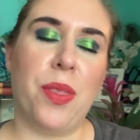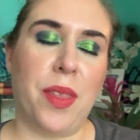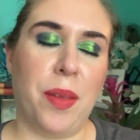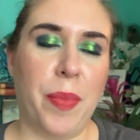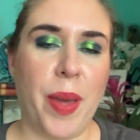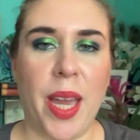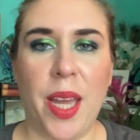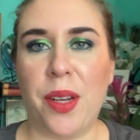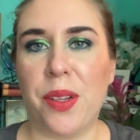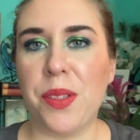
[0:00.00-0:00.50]
the
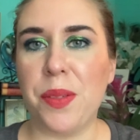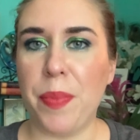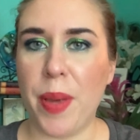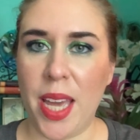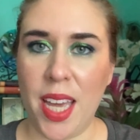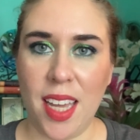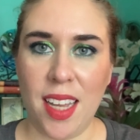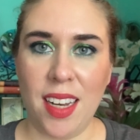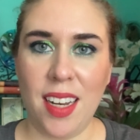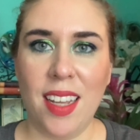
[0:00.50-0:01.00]
Panner's
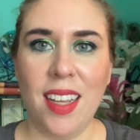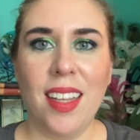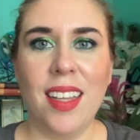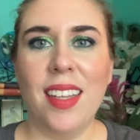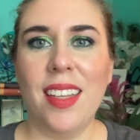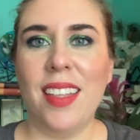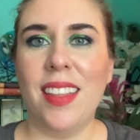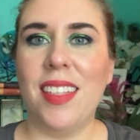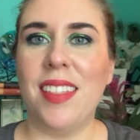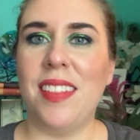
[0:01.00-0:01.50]
Pan.
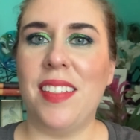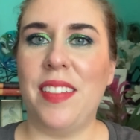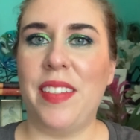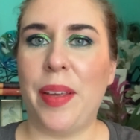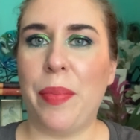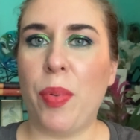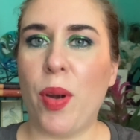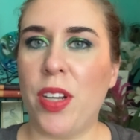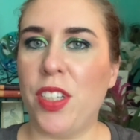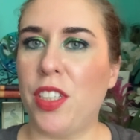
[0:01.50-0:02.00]
This is a
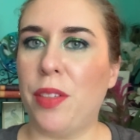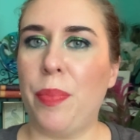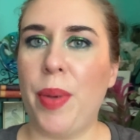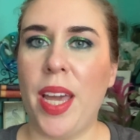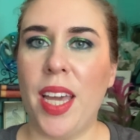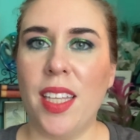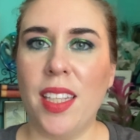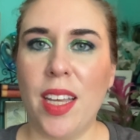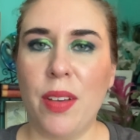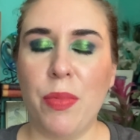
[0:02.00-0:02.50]
project
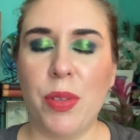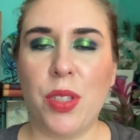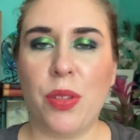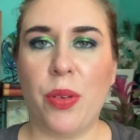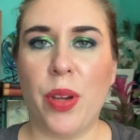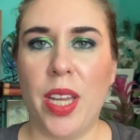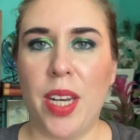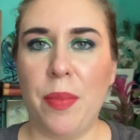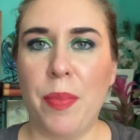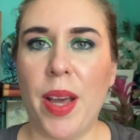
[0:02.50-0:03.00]
pan that was
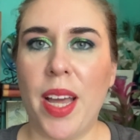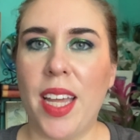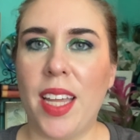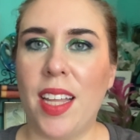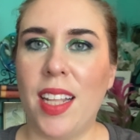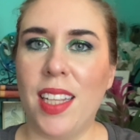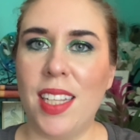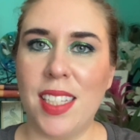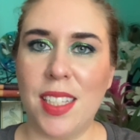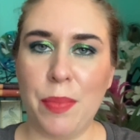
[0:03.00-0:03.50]
created by
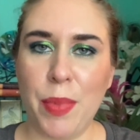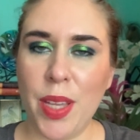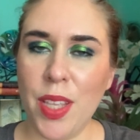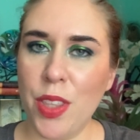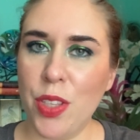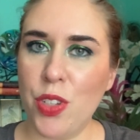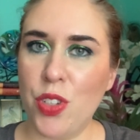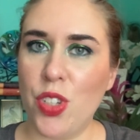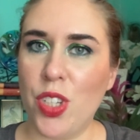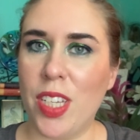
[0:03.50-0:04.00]
Elizabeth.
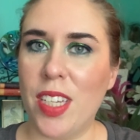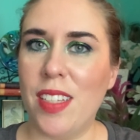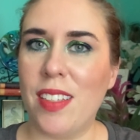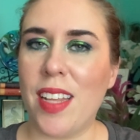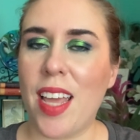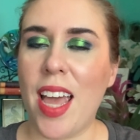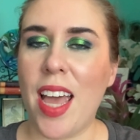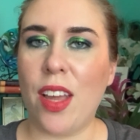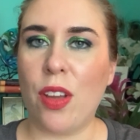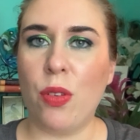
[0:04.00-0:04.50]
She is
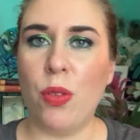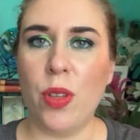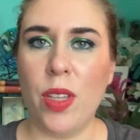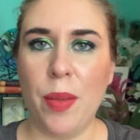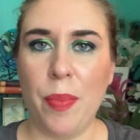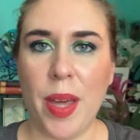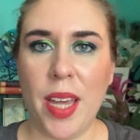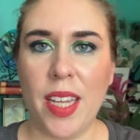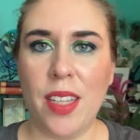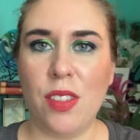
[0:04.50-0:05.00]
at Kooky
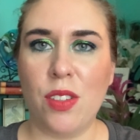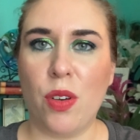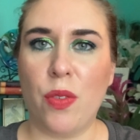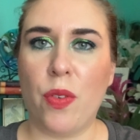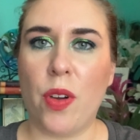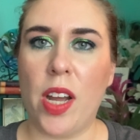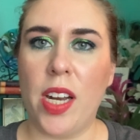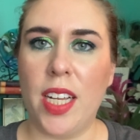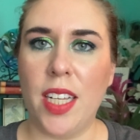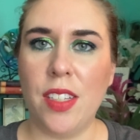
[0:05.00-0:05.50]
Pans over
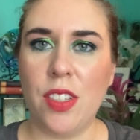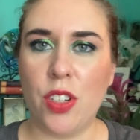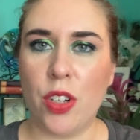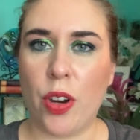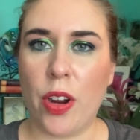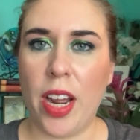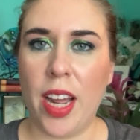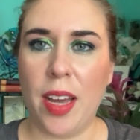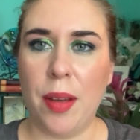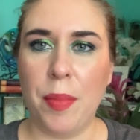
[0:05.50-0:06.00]
on
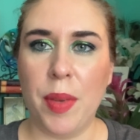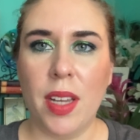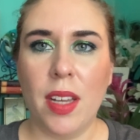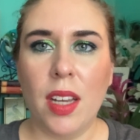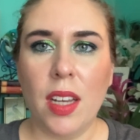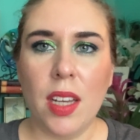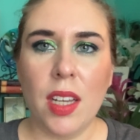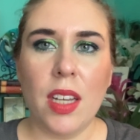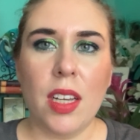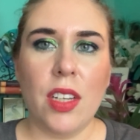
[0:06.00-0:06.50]
Instagram.
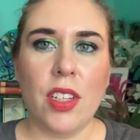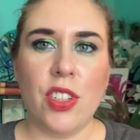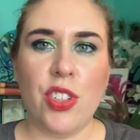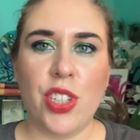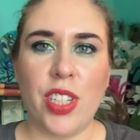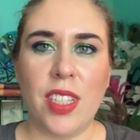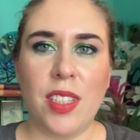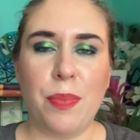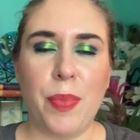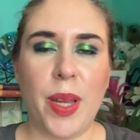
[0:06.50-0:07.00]

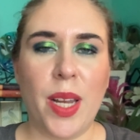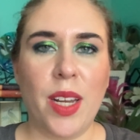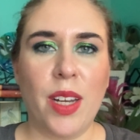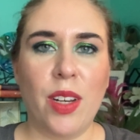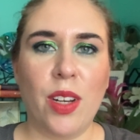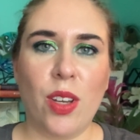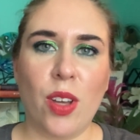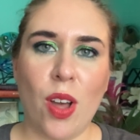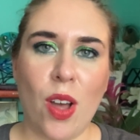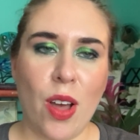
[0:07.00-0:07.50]
She's
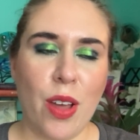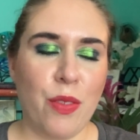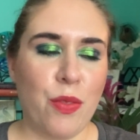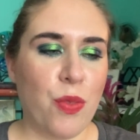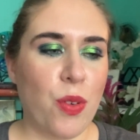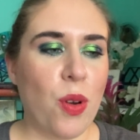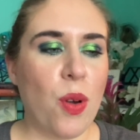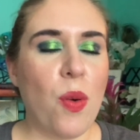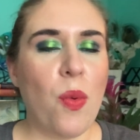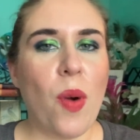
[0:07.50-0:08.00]
been gone
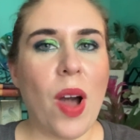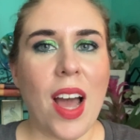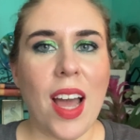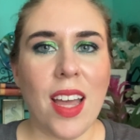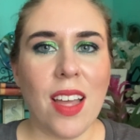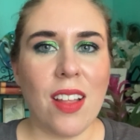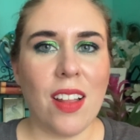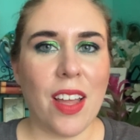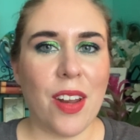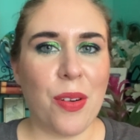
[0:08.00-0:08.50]
for a
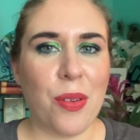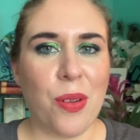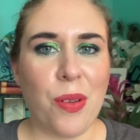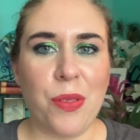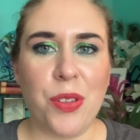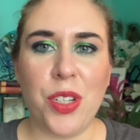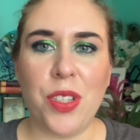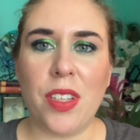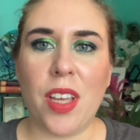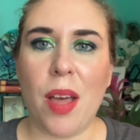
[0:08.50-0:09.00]
while. I don't know if
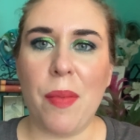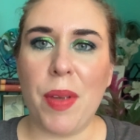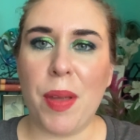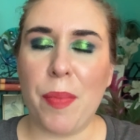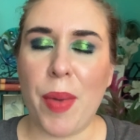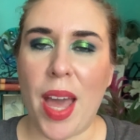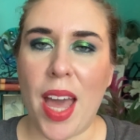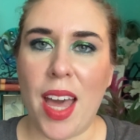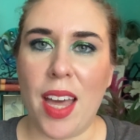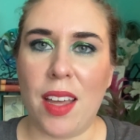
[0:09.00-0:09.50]
she's coming
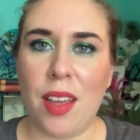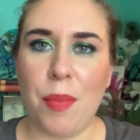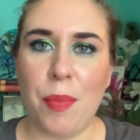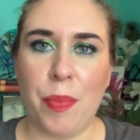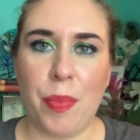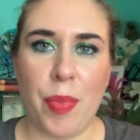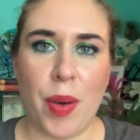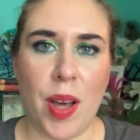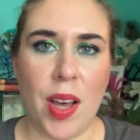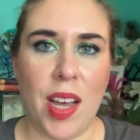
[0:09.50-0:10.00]
back,
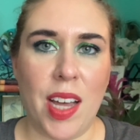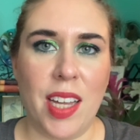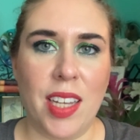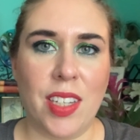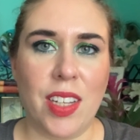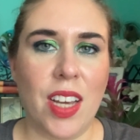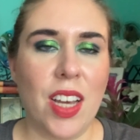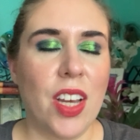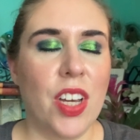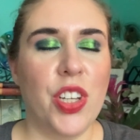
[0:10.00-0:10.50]
but
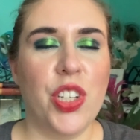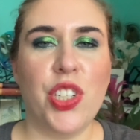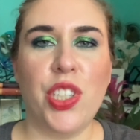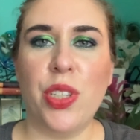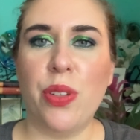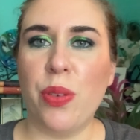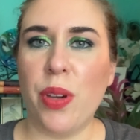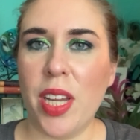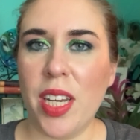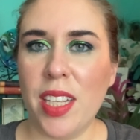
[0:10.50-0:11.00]
she
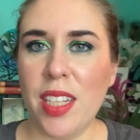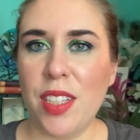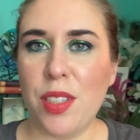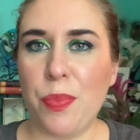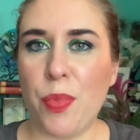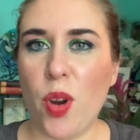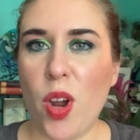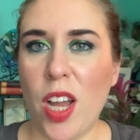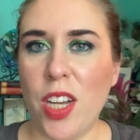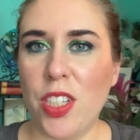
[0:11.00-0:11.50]
created this
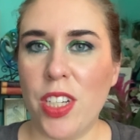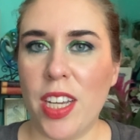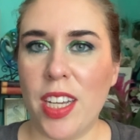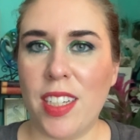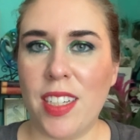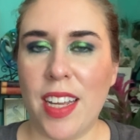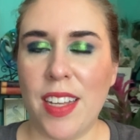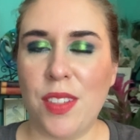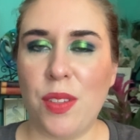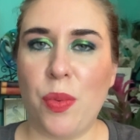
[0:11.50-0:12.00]
project
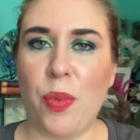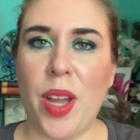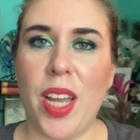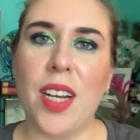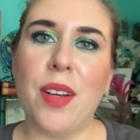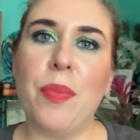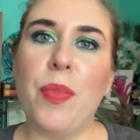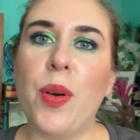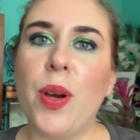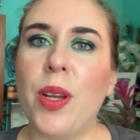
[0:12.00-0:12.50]
as a way
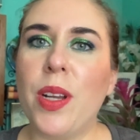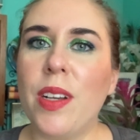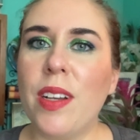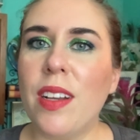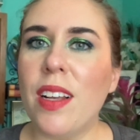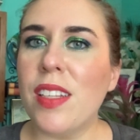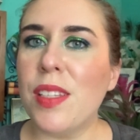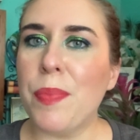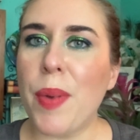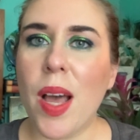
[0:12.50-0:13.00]
to put
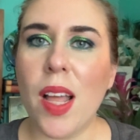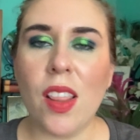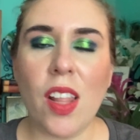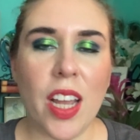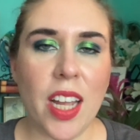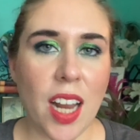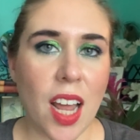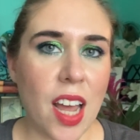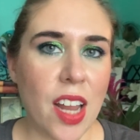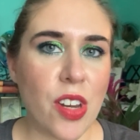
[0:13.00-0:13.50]
a
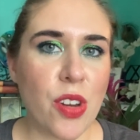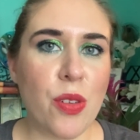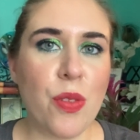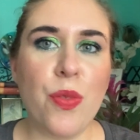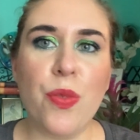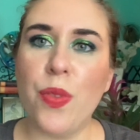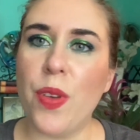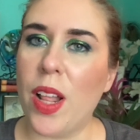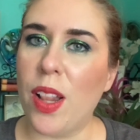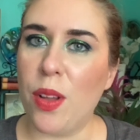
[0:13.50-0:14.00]
spotlight on your
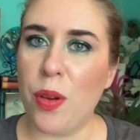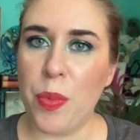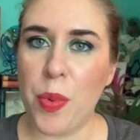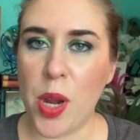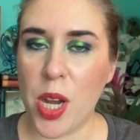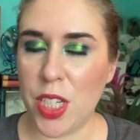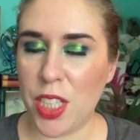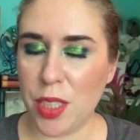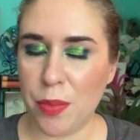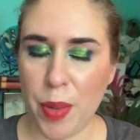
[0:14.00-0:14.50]
fellow
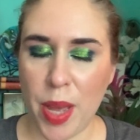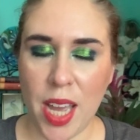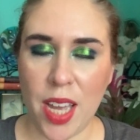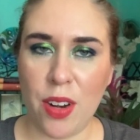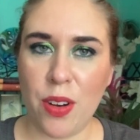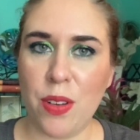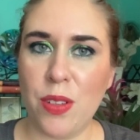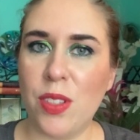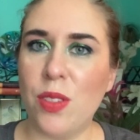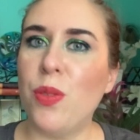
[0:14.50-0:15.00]
project
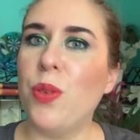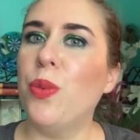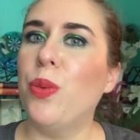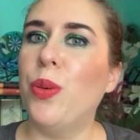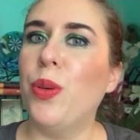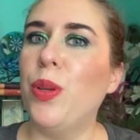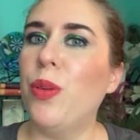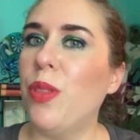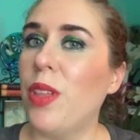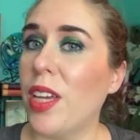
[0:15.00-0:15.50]
panners who
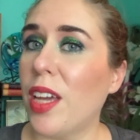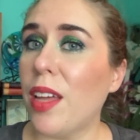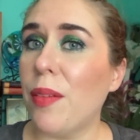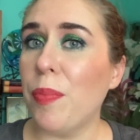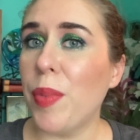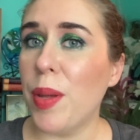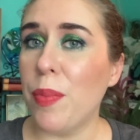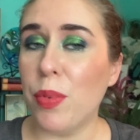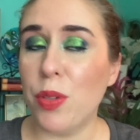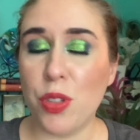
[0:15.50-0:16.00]
you think
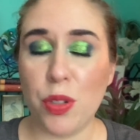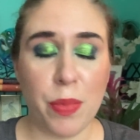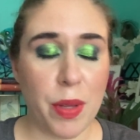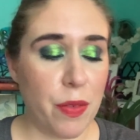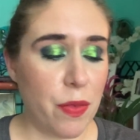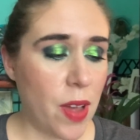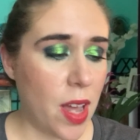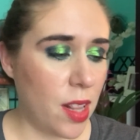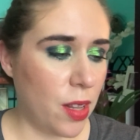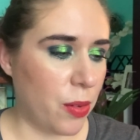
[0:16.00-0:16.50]
people should be
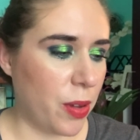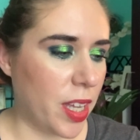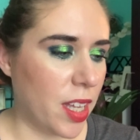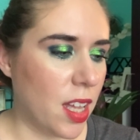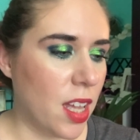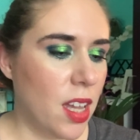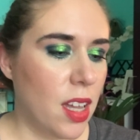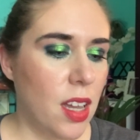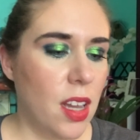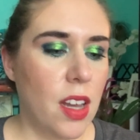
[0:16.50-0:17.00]
following.
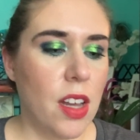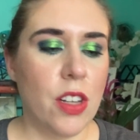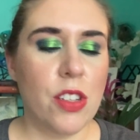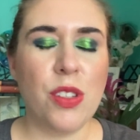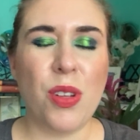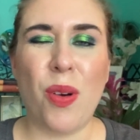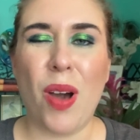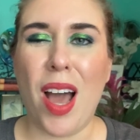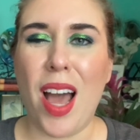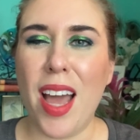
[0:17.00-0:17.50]

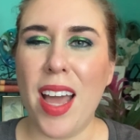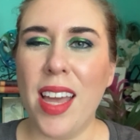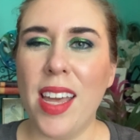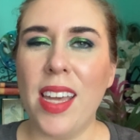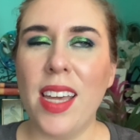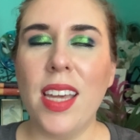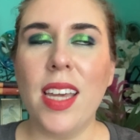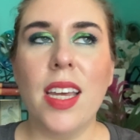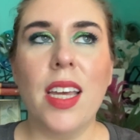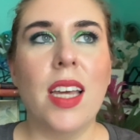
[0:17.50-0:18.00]
So
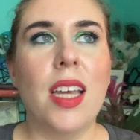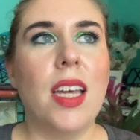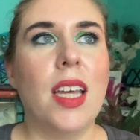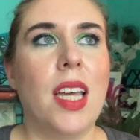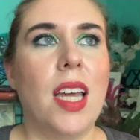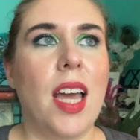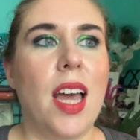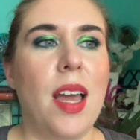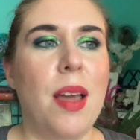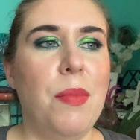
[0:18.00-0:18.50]
I
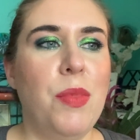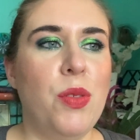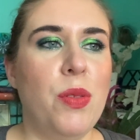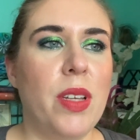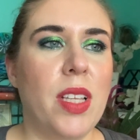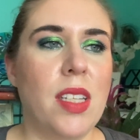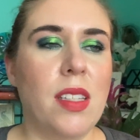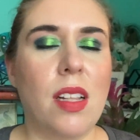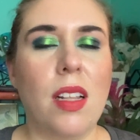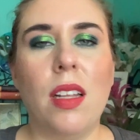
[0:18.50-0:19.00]
am doing
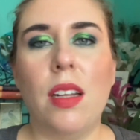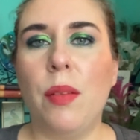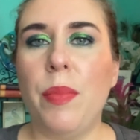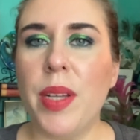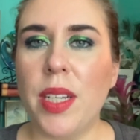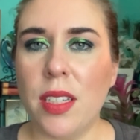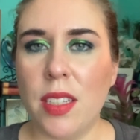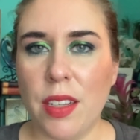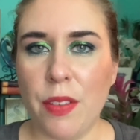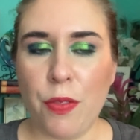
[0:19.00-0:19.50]
this a little
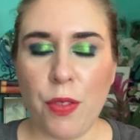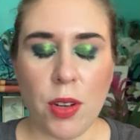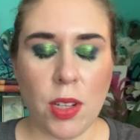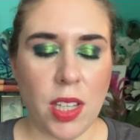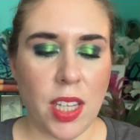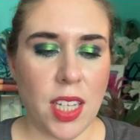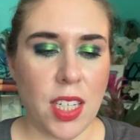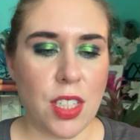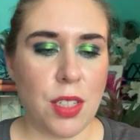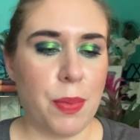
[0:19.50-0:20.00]
bit
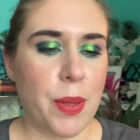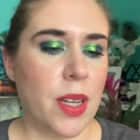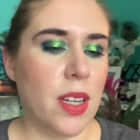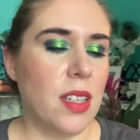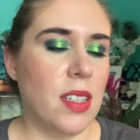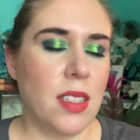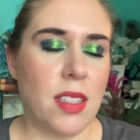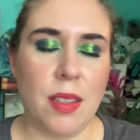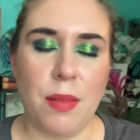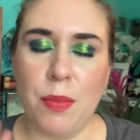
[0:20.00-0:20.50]
differently just
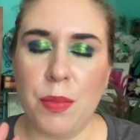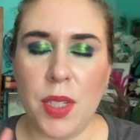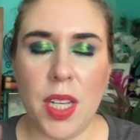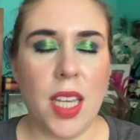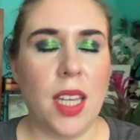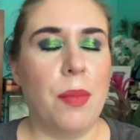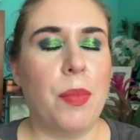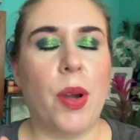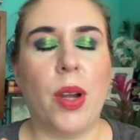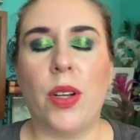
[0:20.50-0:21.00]
because I'm
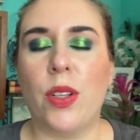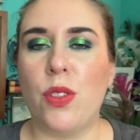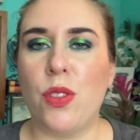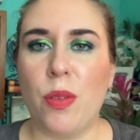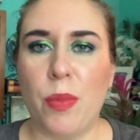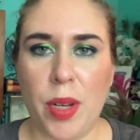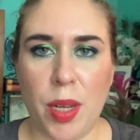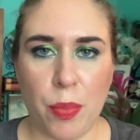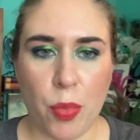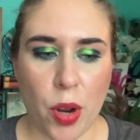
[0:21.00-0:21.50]
taking part in so
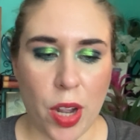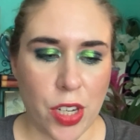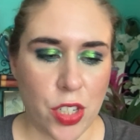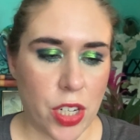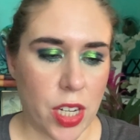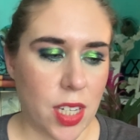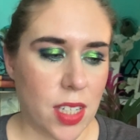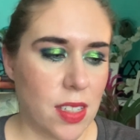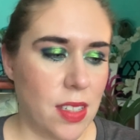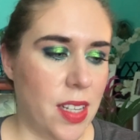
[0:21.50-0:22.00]
many
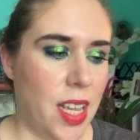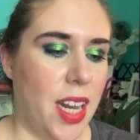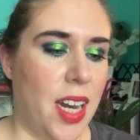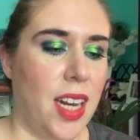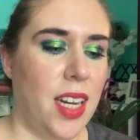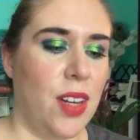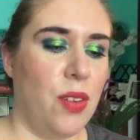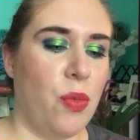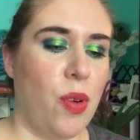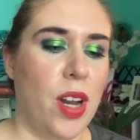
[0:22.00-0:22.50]
projects and I
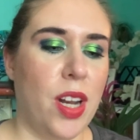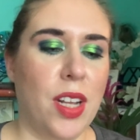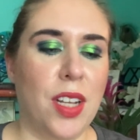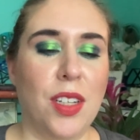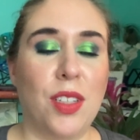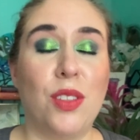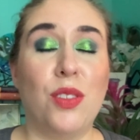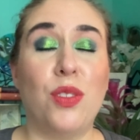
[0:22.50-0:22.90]
didn't want to